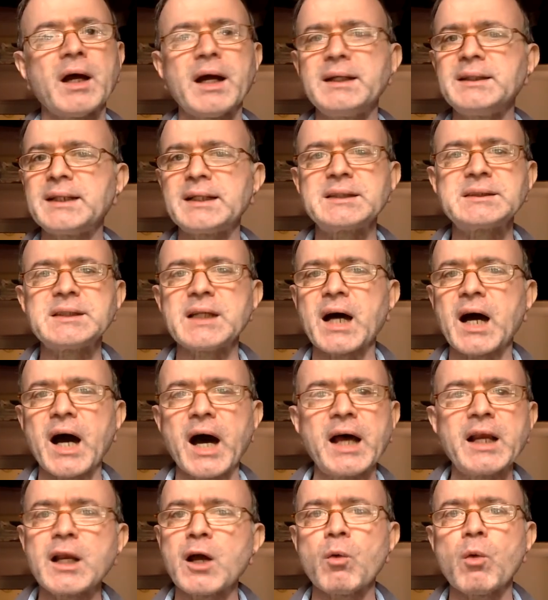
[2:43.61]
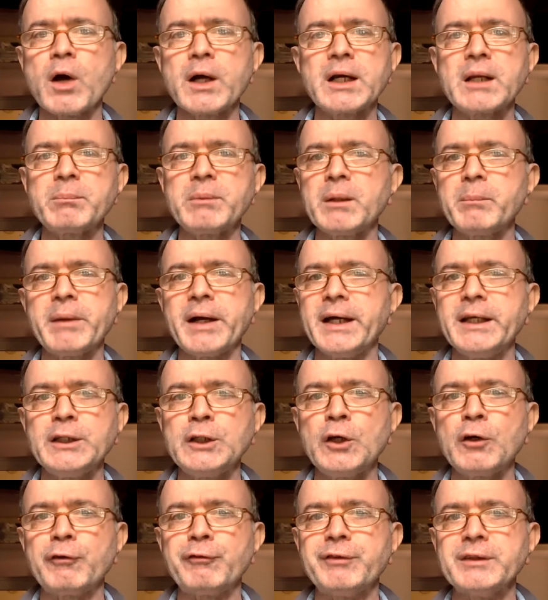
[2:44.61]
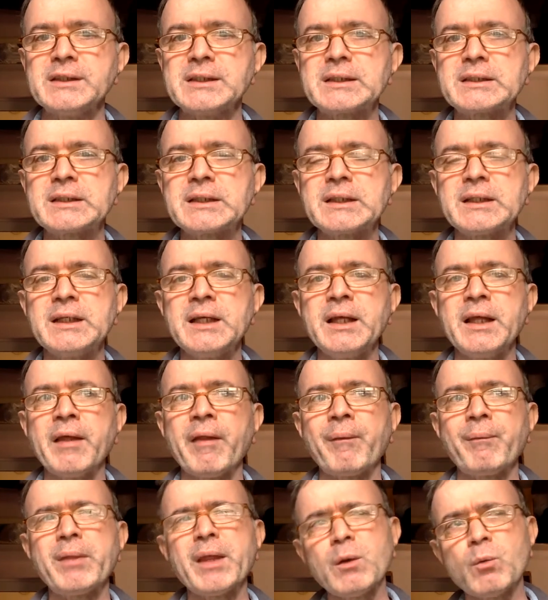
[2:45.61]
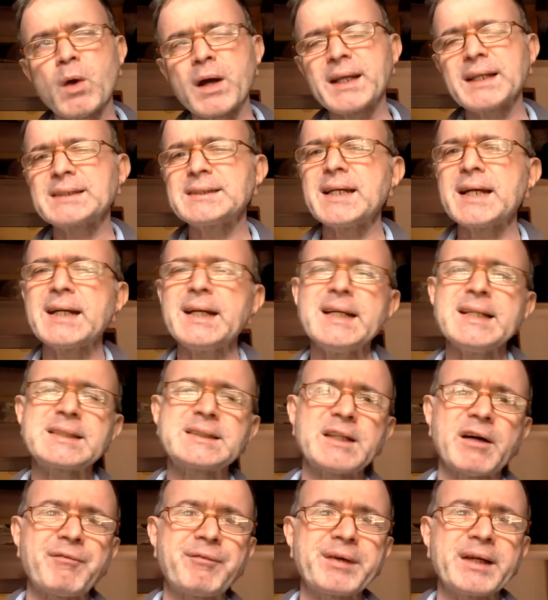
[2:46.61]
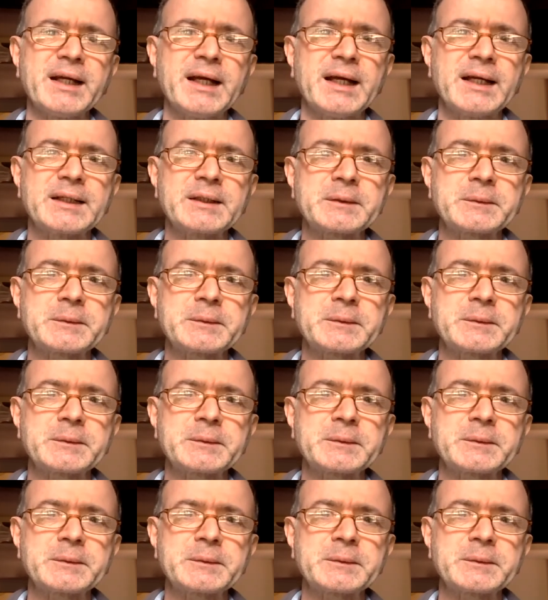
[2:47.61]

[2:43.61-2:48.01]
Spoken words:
and that is unavoidable by any of us, then what exactly is suffering?